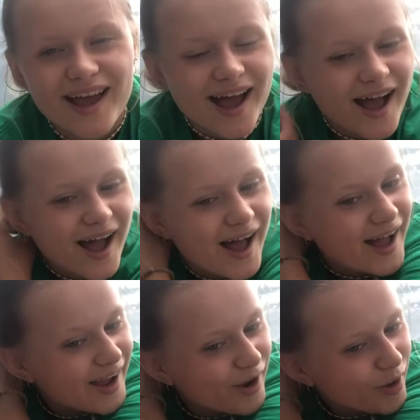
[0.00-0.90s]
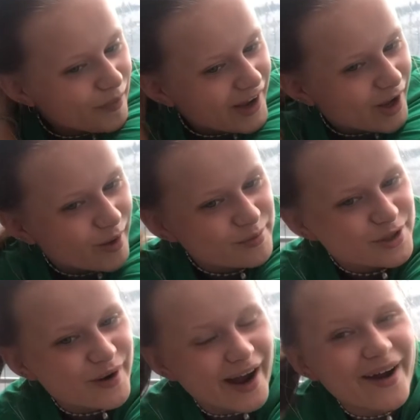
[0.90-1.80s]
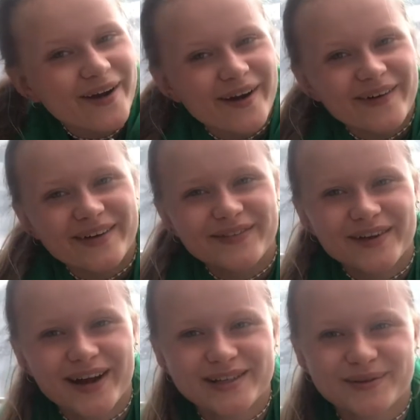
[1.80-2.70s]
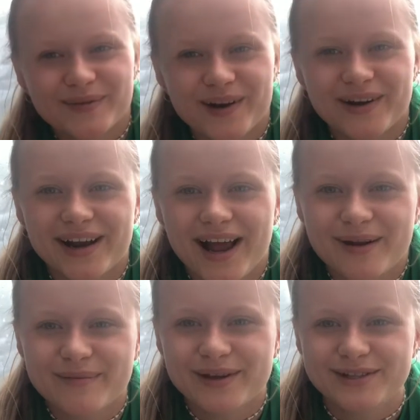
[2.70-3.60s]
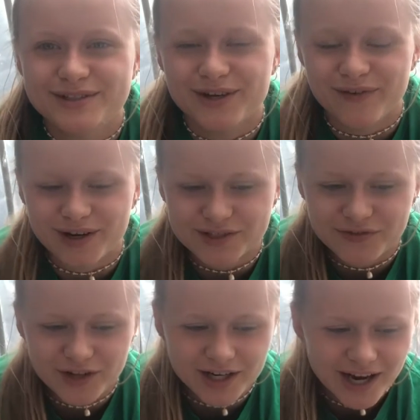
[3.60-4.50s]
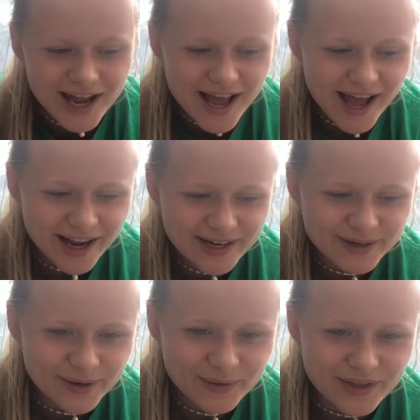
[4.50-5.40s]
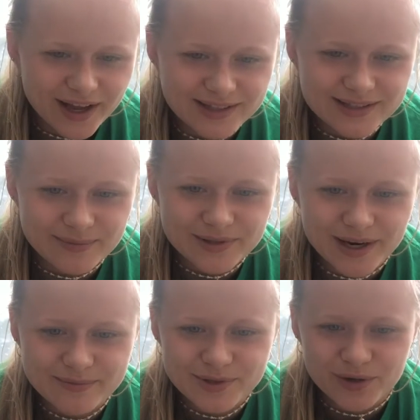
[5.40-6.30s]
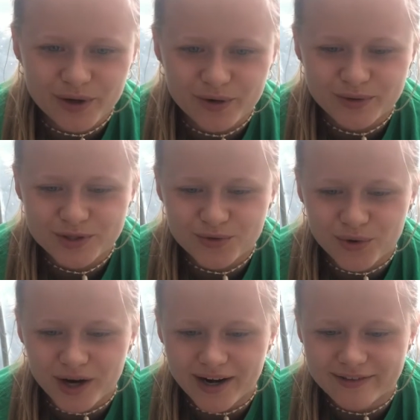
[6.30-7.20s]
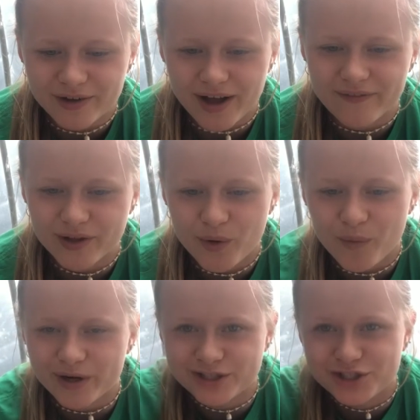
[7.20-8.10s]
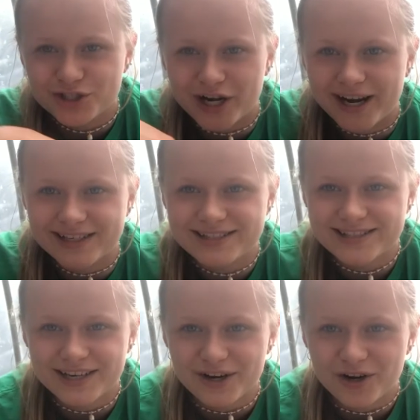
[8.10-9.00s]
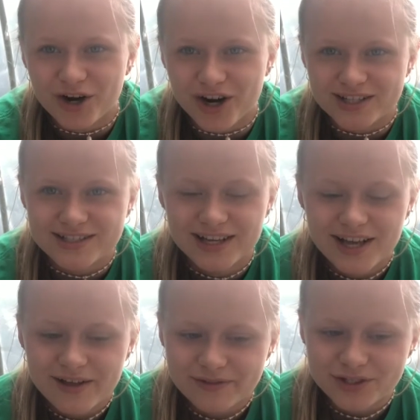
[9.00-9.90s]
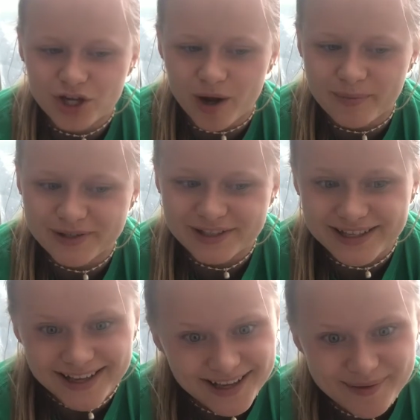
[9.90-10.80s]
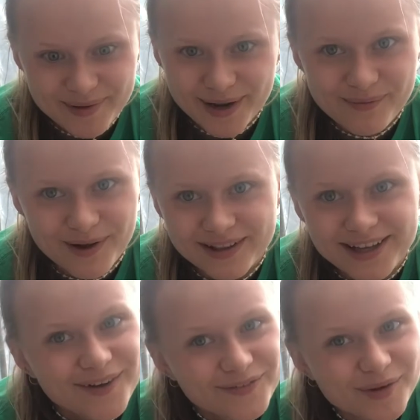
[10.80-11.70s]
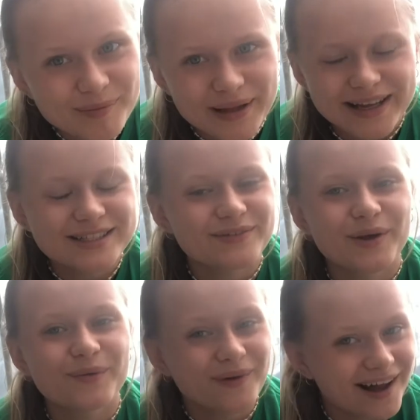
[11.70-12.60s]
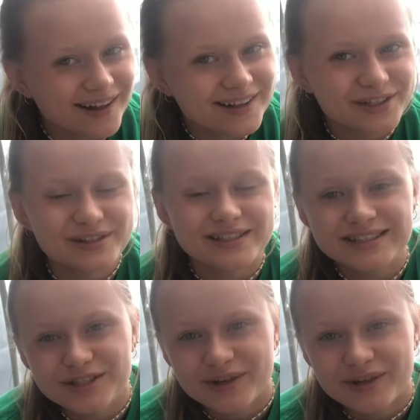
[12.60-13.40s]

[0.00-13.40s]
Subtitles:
I hope that helped you out if you guys were wondering how to make your string of hearts fuller. I know that sometimes you'll go to a store and they'll have like one strand sitting across the top and you're like, oh, but I want like a full plant of it. Well, you can do it